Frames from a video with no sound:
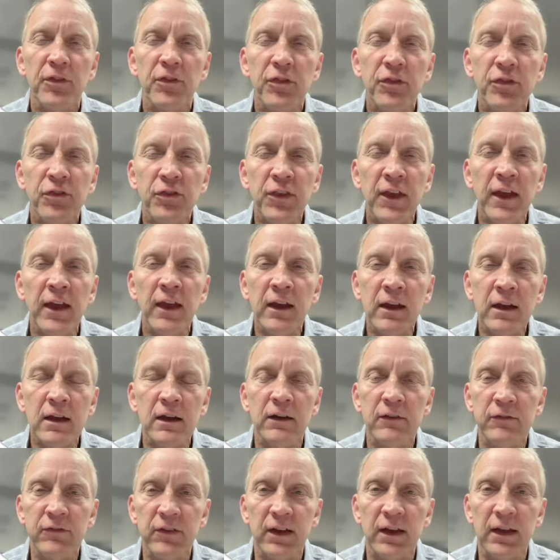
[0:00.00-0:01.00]
Think
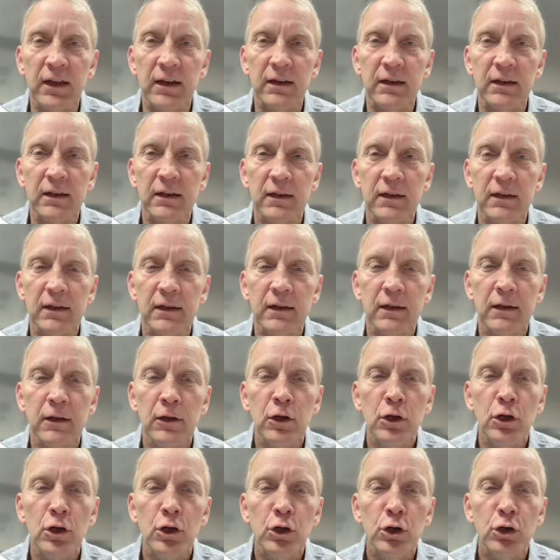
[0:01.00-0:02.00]
of it.
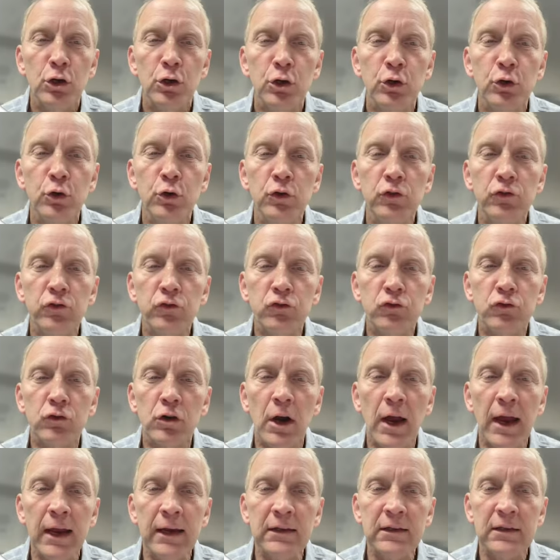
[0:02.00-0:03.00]
Who's
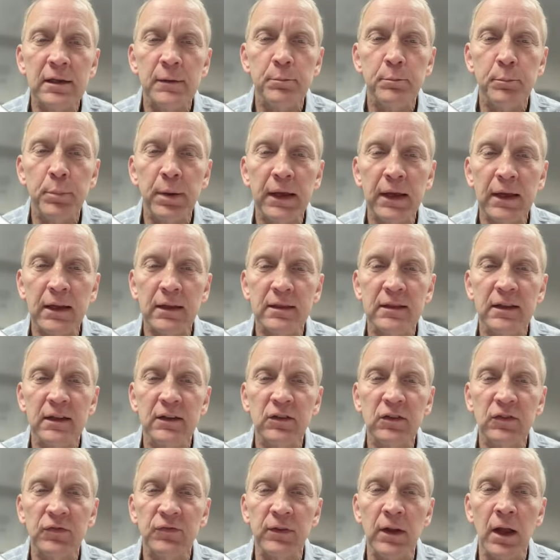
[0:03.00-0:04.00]
trying to pick
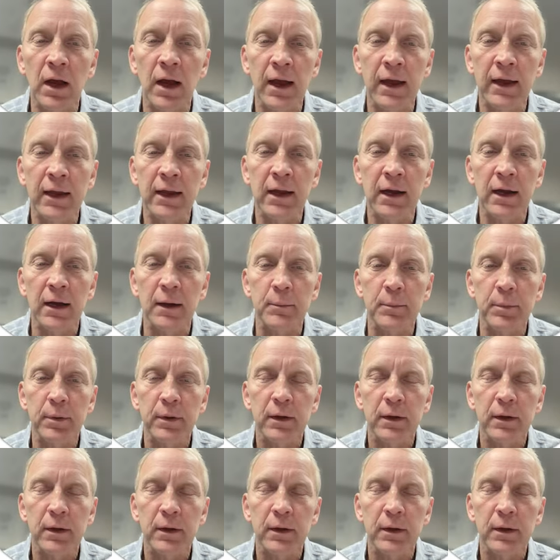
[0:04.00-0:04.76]
this flying up?